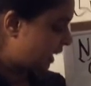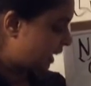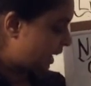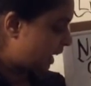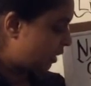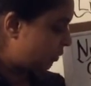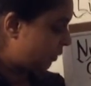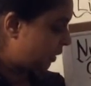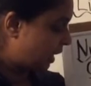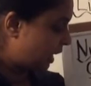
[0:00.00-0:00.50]

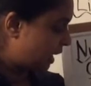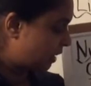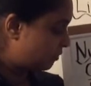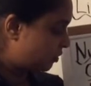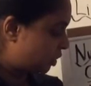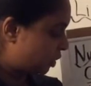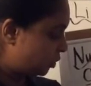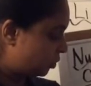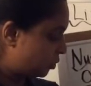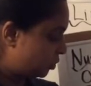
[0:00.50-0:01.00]
And we have
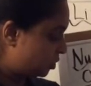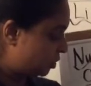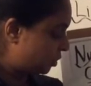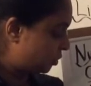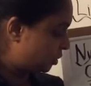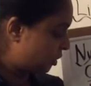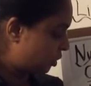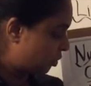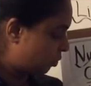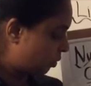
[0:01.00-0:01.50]
2
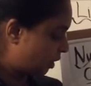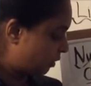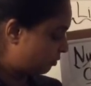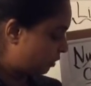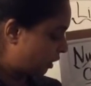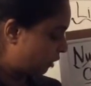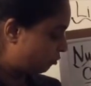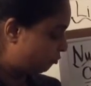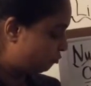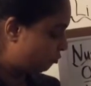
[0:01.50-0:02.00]
students who have
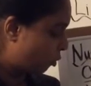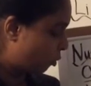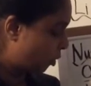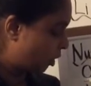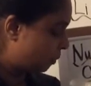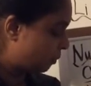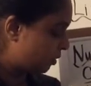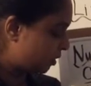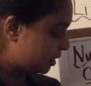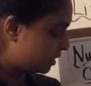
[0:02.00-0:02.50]
read
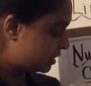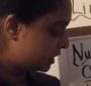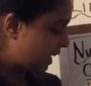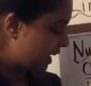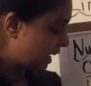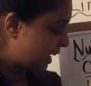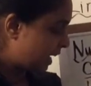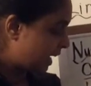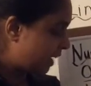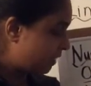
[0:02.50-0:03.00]
4 books.
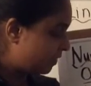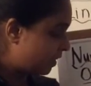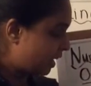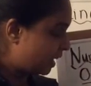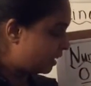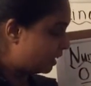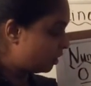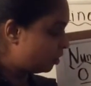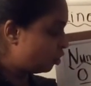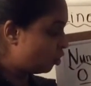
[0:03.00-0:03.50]
And
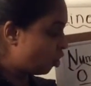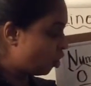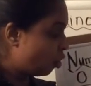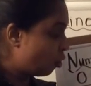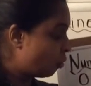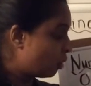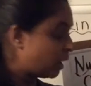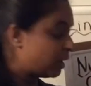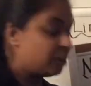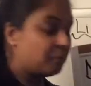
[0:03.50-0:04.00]
then no
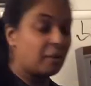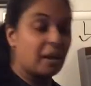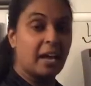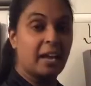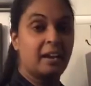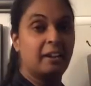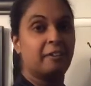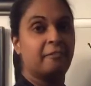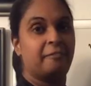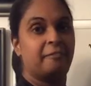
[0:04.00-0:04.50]
one
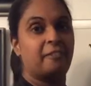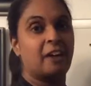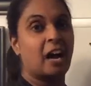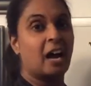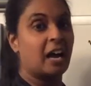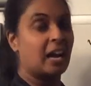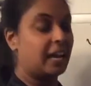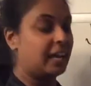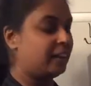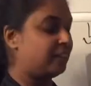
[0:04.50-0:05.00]
read
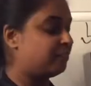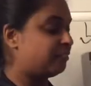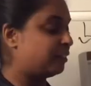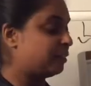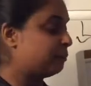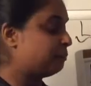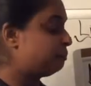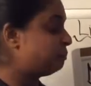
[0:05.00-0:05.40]
5.